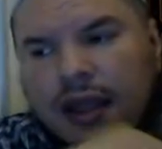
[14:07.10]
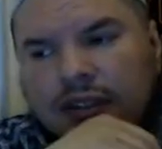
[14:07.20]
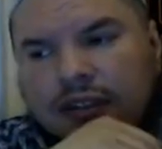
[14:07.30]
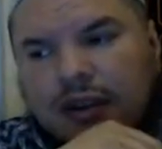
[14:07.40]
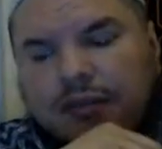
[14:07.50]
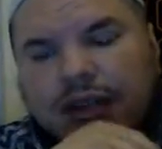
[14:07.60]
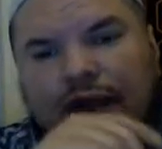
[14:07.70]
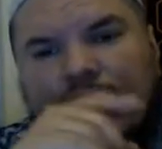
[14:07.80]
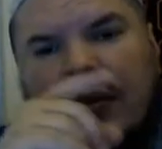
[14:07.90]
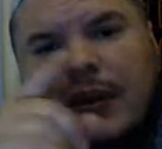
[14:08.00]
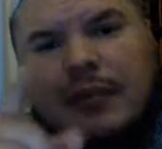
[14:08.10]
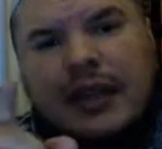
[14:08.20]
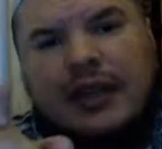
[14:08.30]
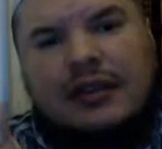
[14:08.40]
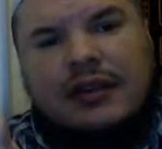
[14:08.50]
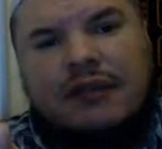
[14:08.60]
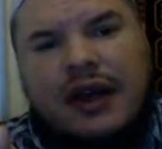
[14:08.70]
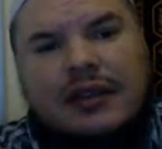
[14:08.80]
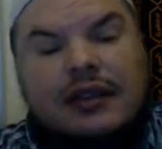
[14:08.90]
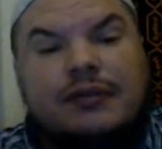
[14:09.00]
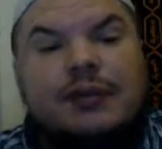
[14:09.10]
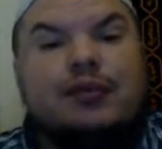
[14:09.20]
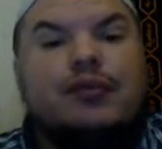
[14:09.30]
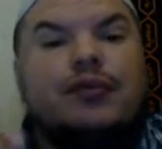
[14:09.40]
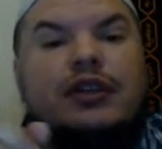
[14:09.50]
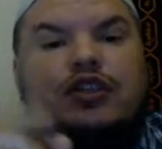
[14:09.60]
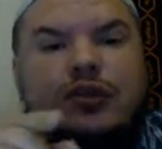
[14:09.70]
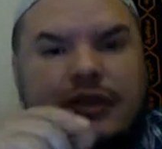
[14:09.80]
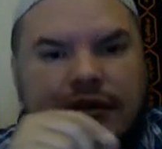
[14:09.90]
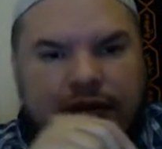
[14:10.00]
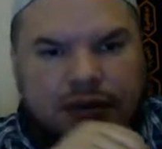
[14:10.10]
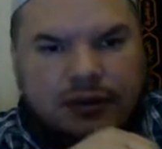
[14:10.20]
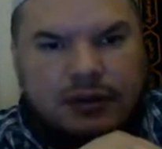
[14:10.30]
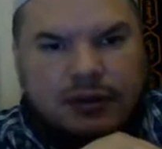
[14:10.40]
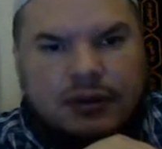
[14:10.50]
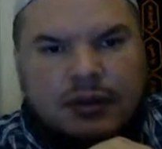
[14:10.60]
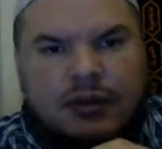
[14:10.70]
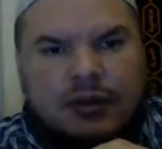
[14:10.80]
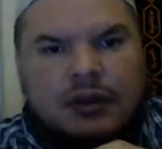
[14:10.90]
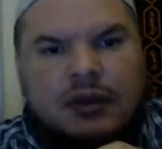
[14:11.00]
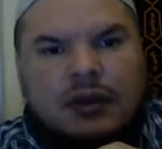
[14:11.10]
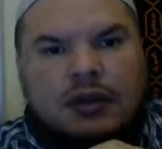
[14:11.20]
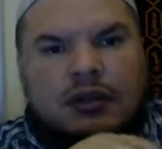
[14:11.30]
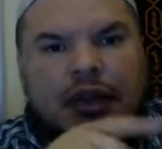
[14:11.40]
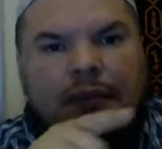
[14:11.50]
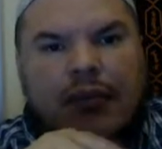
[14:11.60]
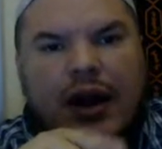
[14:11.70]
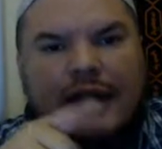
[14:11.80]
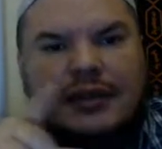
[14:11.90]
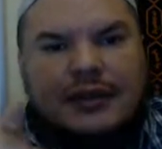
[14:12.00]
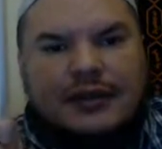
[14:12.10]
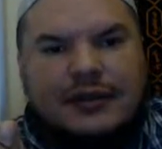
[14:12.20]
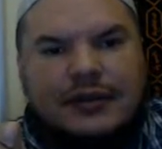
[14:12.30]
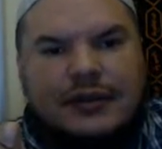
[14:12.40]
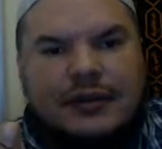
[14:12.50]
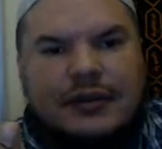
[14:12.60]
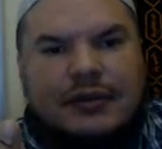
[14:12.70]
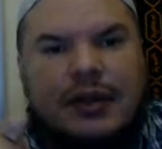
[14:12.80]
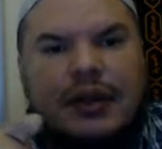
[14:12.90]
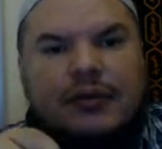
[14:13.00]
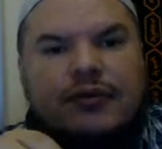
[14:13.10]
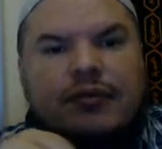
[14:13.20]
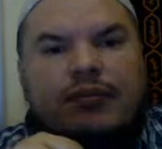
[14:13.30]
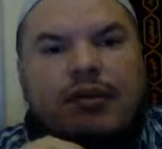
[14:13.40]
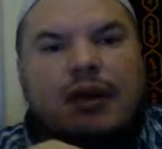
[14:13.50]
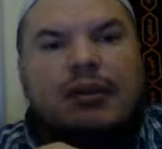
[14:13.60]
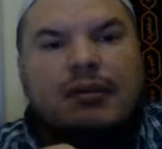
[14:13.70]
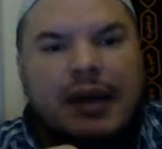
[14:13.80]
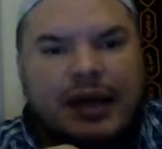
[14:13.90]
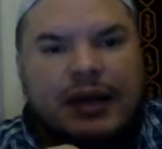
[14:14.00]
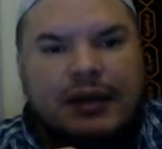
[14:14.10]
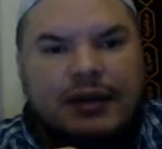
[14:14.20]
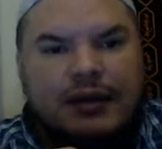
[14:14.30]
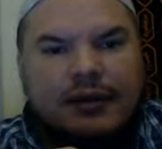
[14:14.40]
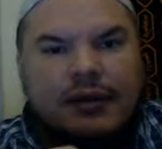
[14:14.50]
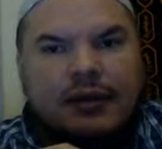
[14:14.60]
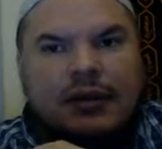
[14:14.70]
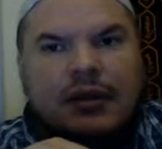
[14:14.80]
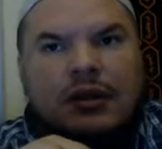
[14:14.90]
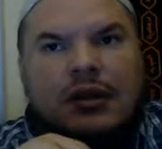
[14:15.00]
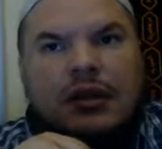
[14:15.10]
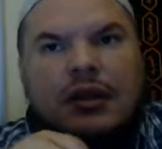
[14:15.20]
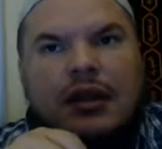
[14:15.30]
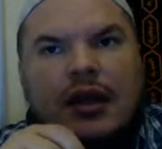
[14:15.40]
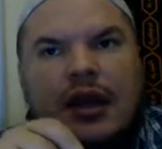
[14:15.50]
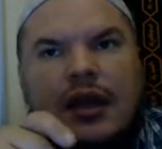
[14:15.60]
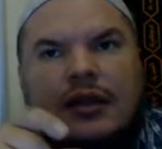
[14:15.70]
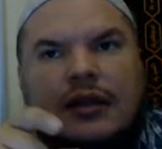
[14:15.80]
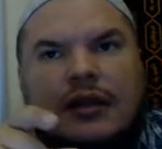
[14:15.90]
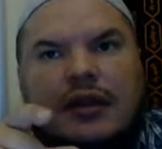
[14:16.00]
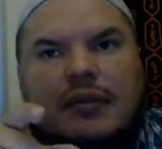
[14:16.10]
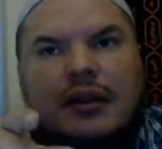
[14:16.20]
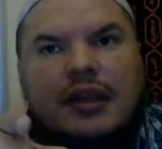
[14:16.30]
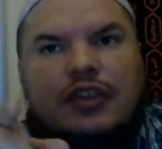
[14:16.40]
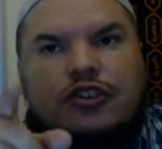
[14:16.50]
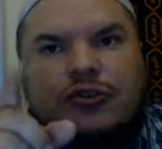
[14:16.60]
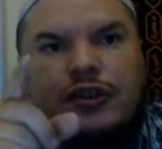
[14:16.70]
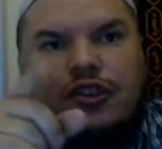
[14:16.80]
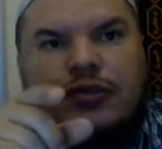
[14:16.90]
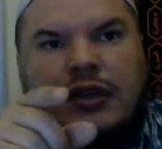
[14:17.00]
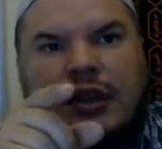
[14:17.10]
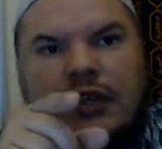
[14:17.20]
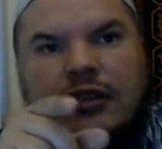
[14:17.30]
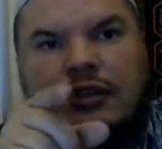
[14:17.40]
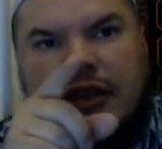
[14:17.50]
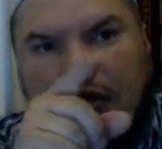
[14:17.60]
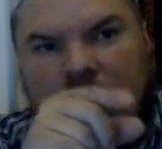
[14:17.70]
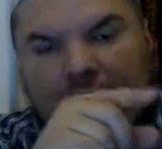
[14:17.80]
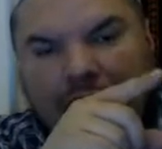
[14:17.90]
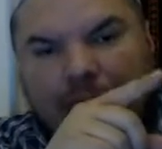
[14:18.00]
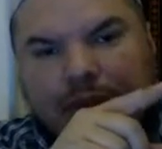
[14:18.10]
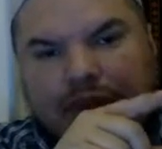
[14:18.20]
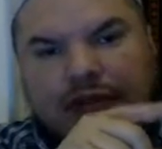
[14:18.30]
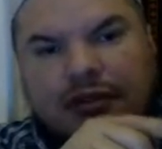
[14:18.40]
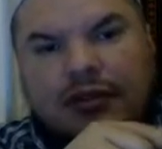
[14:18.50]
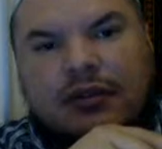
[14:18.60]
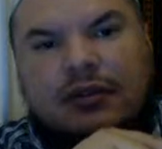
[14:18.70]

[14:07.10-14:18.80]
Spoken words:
And sometimes what we begin to find is people retreat. Their practice becomes problematic. And they begin to retreat into their old habits